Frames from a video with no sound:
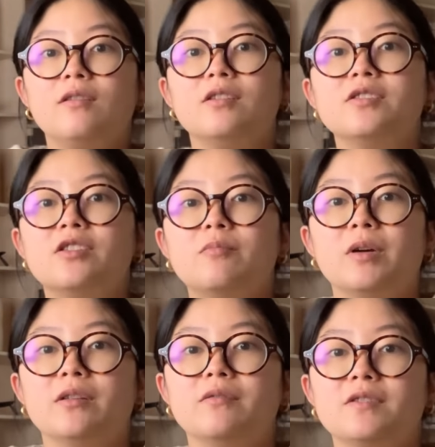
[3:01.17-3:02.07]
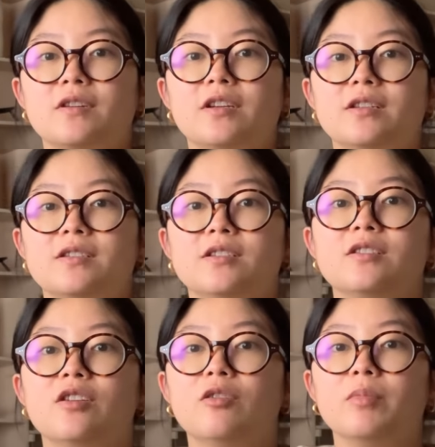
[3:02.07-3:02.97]
There's no buttons on it, it's
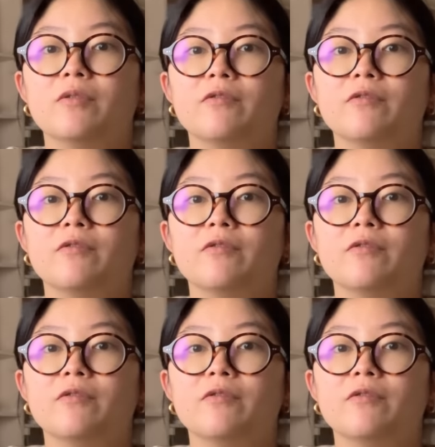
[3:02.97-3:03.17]
just an open